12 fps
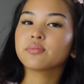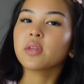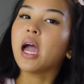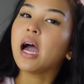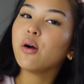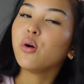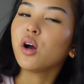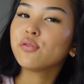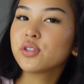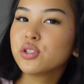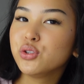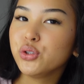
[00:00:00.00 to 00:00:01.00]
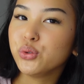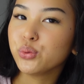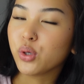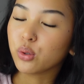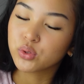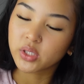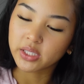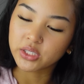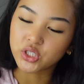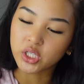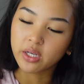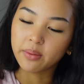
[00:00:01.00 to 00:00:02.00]
How often do you go to the
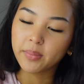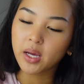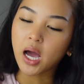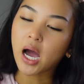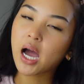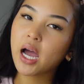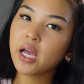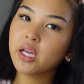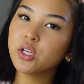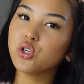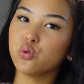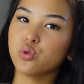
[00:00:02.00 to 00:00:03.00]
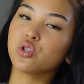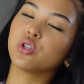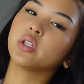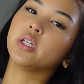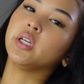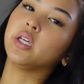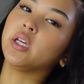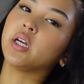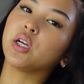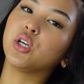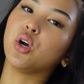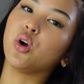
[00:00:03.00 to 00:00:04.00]
gym? I usually
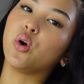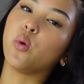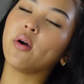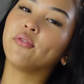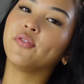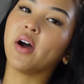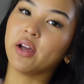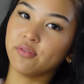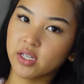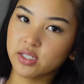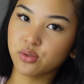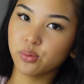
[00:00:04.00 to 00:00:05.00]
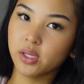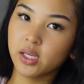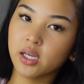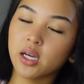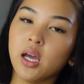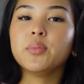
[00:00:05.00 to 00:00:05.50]
go 5 days a week.